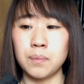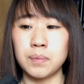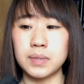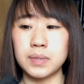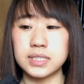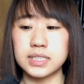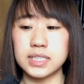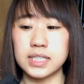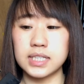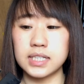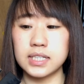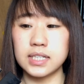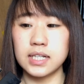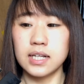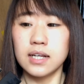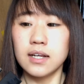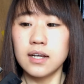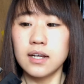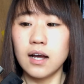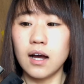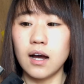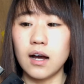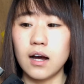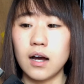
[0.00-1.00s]
But then
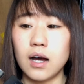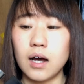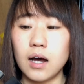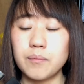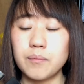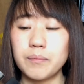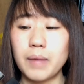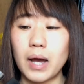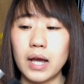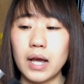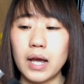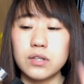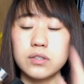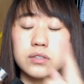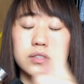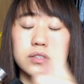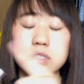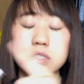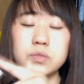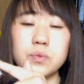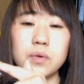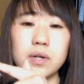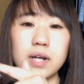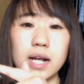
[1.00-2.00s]
um, I use
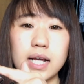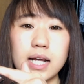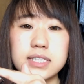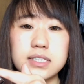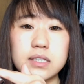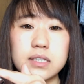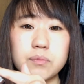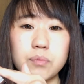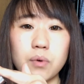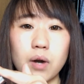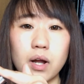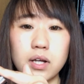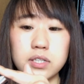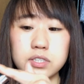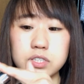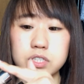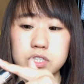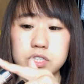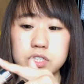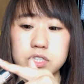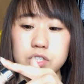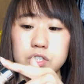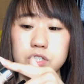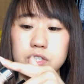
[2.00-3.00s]
this one as a
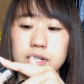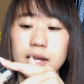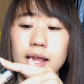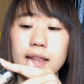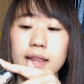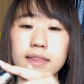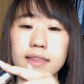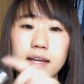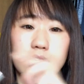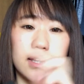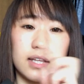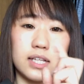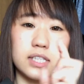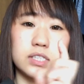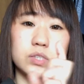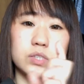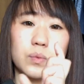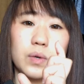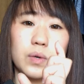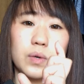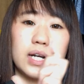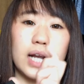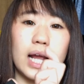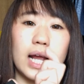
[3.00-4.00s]
bronzer, and then this
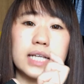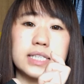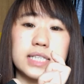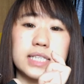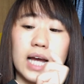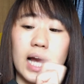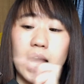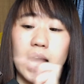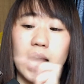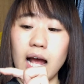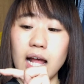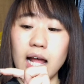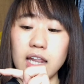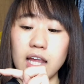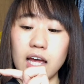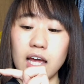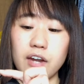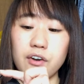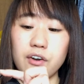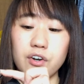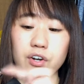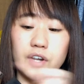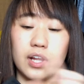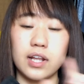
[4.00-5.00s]
one as a
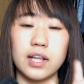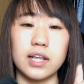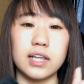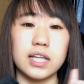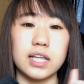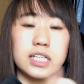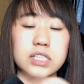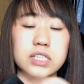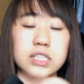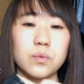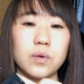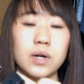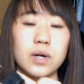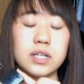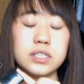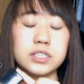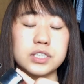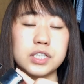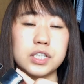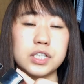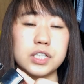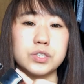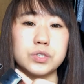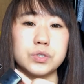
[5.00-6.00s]
highlighter, and then this one
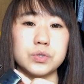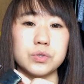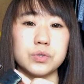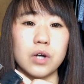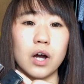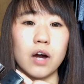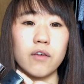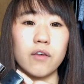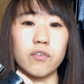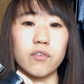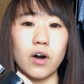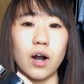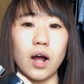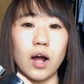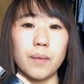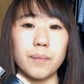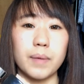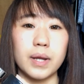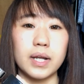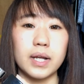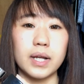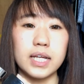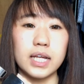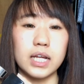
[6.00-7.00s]
just to cover up
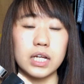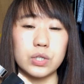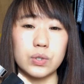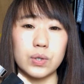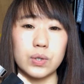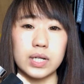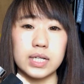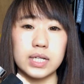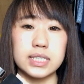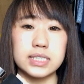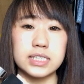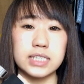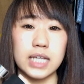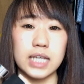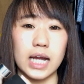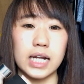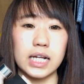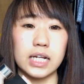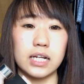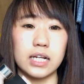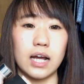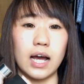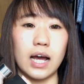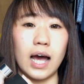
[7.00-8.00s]
any areas I
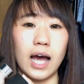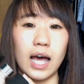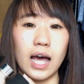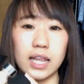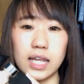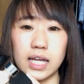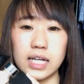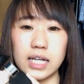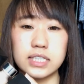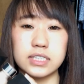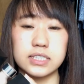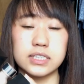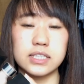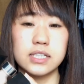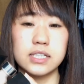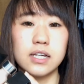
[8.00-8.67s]
didn't highlight